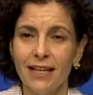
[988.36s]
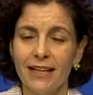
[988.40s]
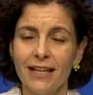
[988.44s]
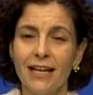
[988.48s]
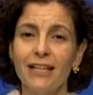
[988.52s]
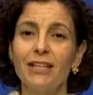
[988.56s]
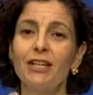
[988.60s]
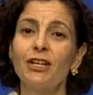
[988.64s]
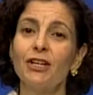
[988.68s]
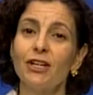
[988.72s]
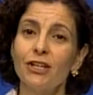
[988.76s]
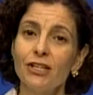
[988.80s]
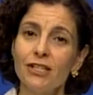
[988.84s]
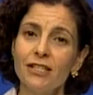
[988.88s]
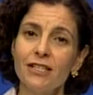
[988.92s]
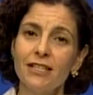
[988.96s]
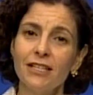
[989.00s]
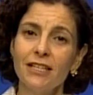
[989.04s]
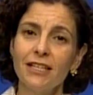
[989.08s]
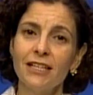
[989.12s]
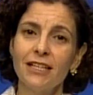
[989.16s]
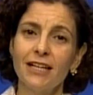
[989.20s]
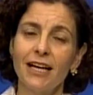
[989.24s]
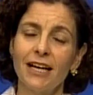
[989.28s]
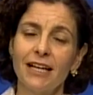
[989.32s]
that
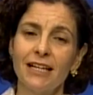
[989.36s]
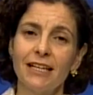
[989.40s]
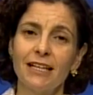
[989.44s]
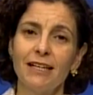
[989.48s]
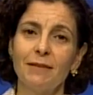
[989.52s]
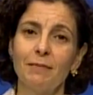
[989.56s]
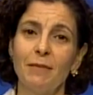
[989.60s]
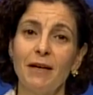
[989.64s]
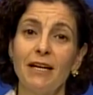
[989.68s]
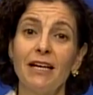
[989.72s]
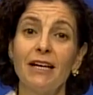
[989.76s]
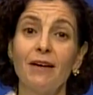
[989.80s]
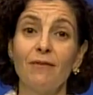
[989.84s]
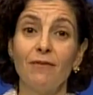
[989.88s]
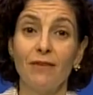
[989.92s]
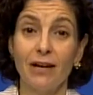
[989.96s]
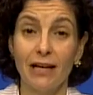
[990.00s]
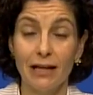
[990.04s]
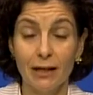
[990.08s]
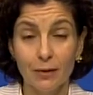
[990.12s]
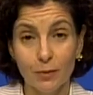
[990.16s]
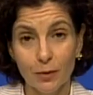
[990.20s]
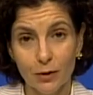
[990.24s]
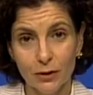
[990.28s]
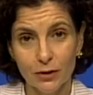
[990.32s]
Kirsty can make
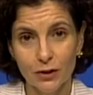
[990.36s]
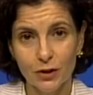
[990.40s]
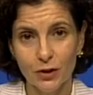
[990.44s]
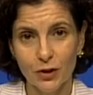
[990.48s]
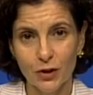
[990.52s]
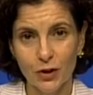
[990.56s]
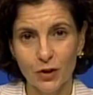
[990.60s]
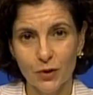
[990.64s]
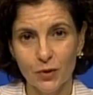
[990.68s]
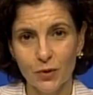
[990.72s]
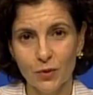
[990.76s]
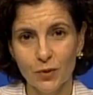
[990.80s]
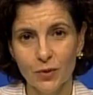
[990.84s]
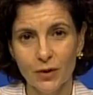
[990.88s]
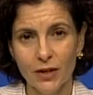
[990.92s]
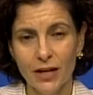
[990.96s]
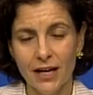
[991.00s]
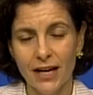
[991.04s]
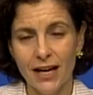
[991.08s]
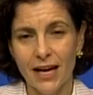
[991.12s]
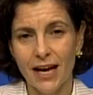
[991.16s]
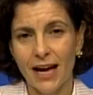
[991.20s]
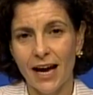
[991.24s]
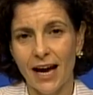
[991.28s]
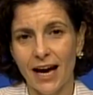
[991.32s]
available to you,
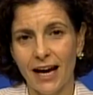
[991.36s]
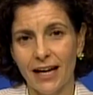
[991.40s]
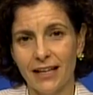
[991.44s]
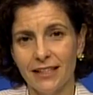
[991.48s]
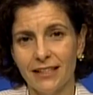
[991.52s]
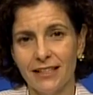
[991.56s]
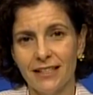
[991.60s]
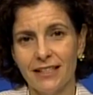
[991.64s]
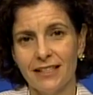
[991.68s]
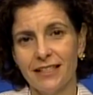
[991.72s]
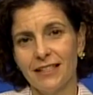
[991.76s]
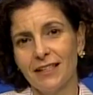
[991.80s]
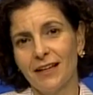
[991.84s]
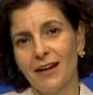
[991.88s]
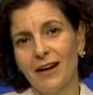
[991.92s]
and